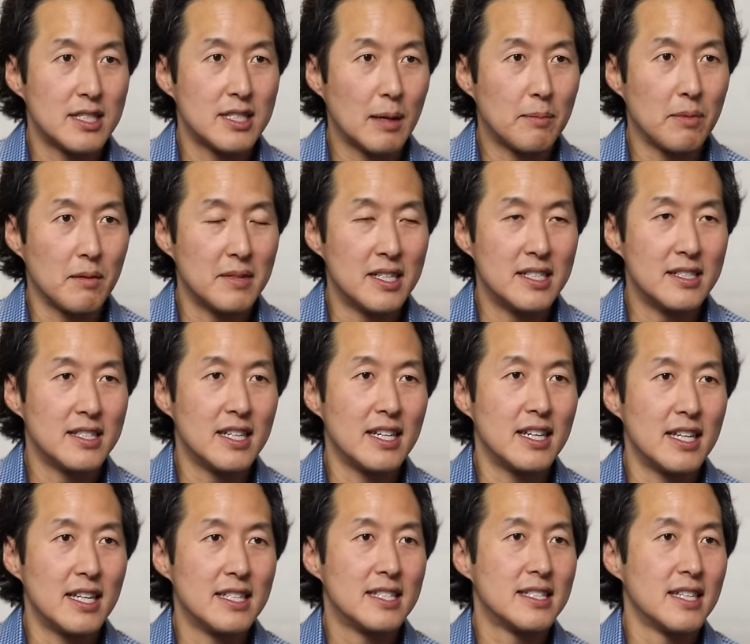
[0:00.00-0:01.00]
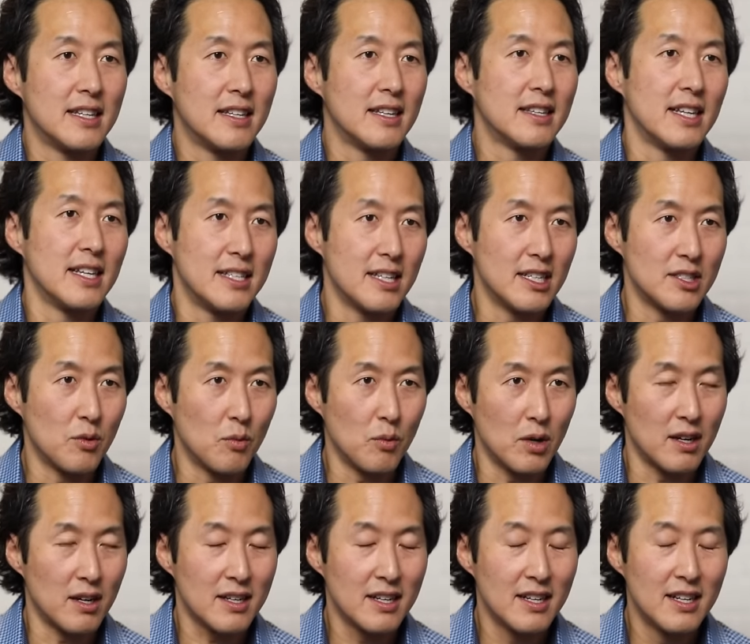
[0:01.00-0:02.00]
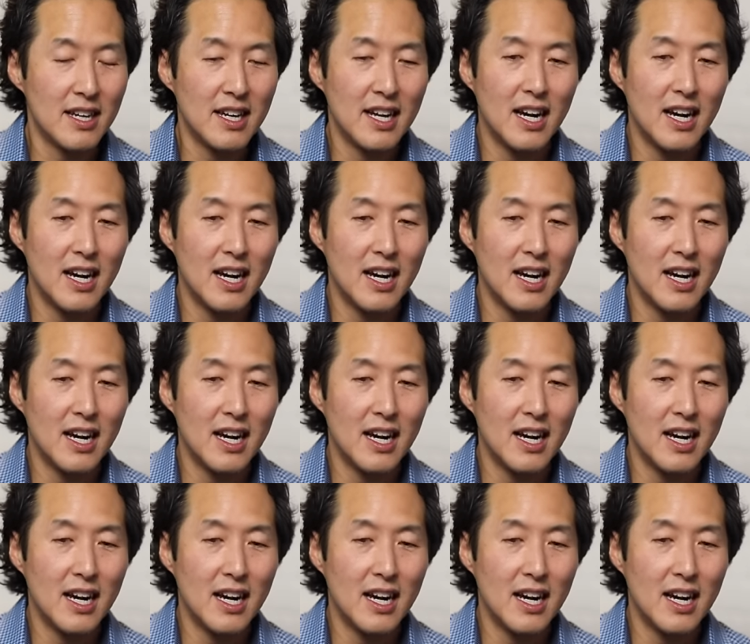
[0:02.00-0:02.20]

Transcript: supplements and he said that that doesn't work.